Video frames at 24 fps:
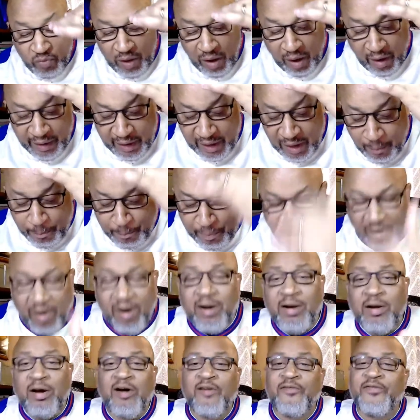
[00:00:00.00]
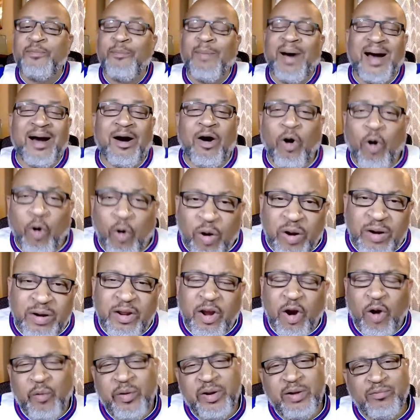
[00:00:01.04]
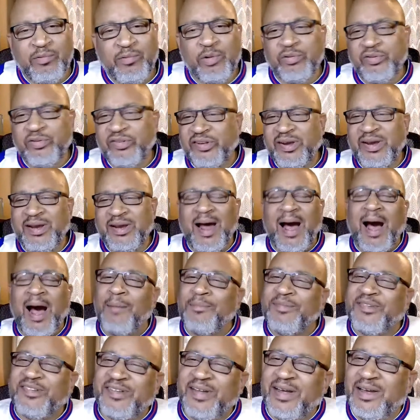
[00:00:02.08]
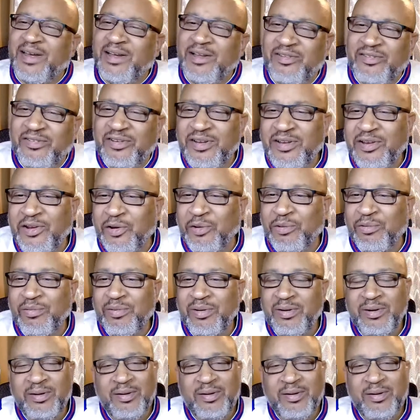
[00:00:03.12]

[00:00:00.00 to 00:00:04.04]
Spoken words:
are they a part of my ongoing routine? I'm saying to you,